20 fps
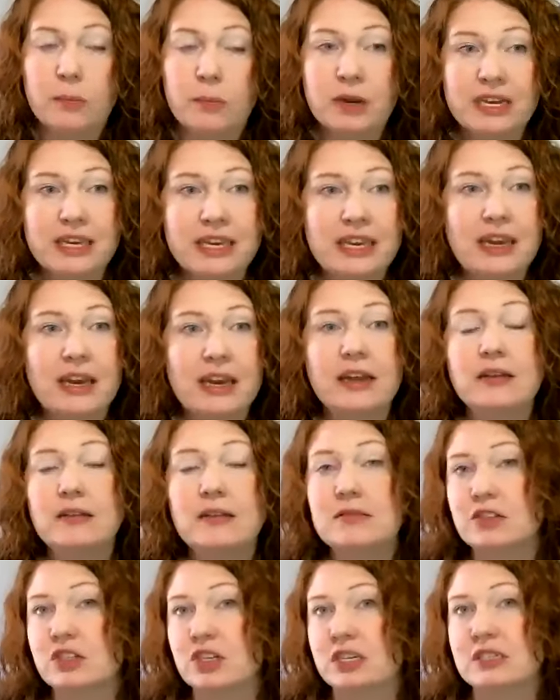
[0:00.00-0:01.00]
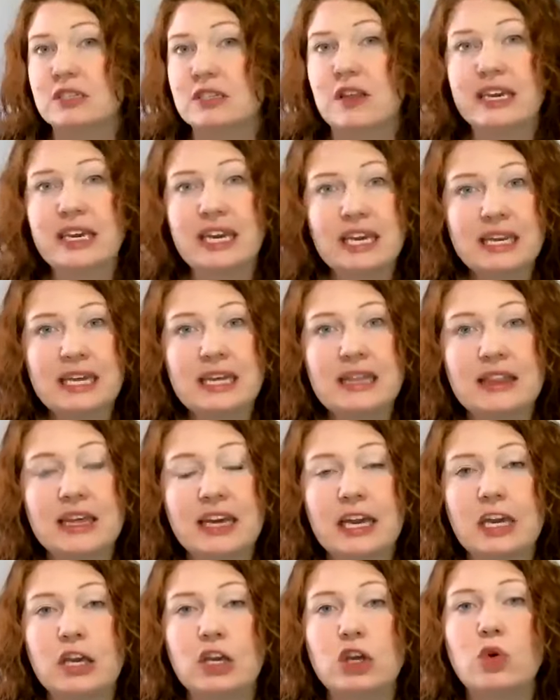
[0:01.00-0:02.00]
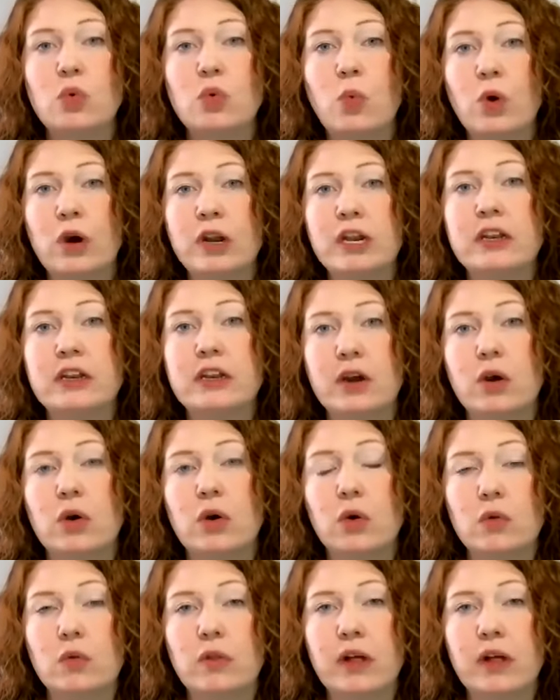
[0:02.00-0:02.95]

But again, just like anything, you want to know,